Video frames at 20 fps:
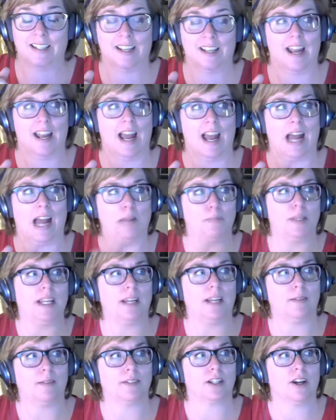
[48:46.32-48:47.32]
and being
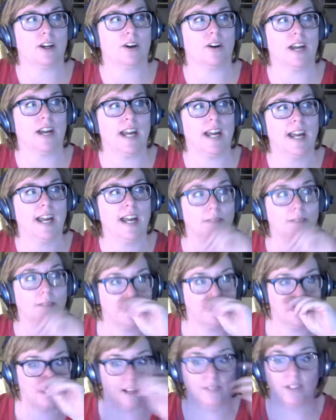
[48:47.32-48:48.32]
able to go, hey, I really
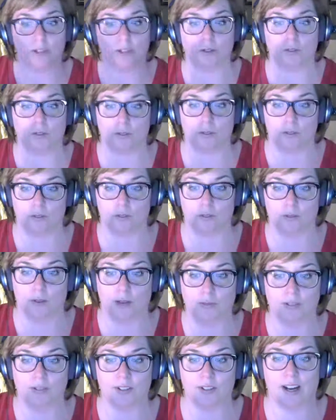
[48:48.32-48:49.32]
love your
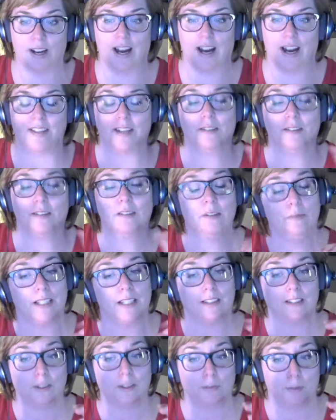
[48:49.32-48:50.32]
website. I think we can make a
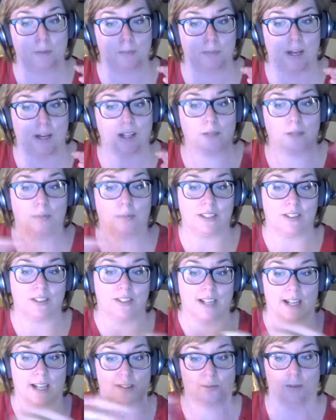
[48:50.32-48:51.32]
little bit better by doing
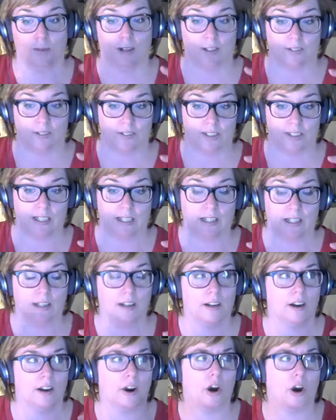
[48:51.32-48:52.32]
X, Y, or Z,
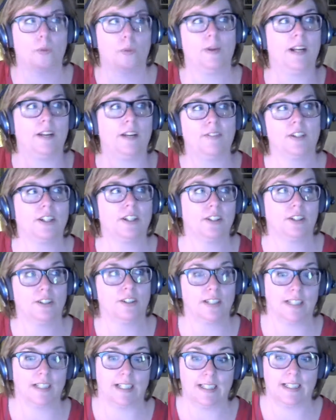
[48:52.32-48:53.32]
or whatever
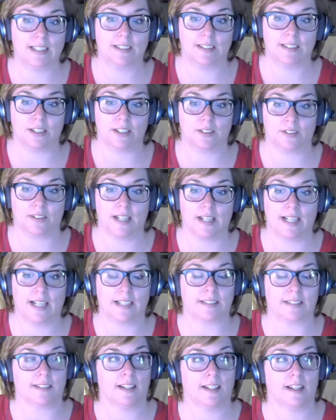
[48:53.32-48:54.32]
it is that your thing
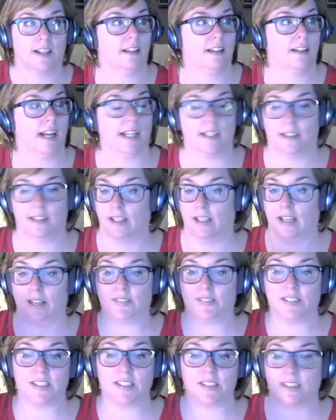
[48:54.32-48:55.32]
is. Like if
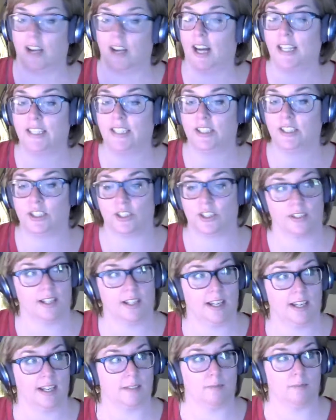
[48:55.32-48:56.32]
design is your
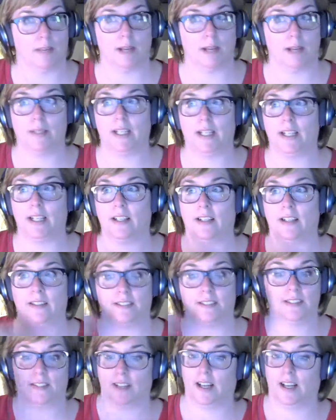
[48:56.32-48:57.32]
thing, maybe
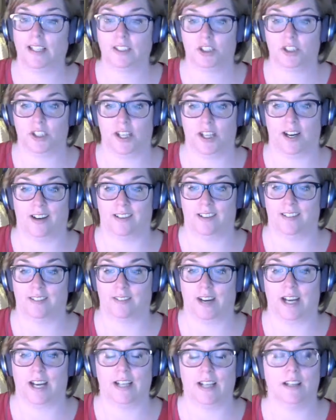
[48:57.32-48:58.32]
design chat,
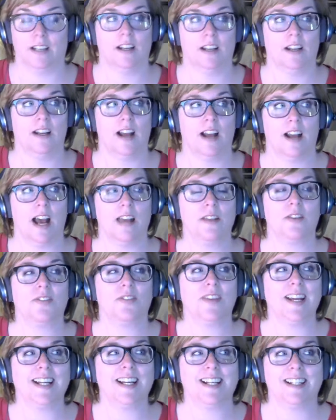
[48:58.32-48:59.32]
right? And the
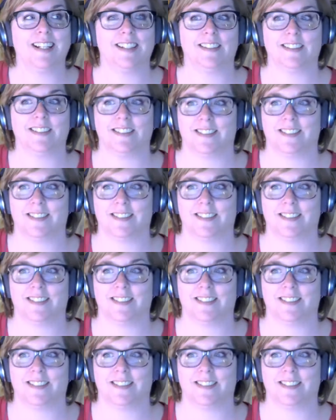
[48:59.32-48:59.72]
thing is,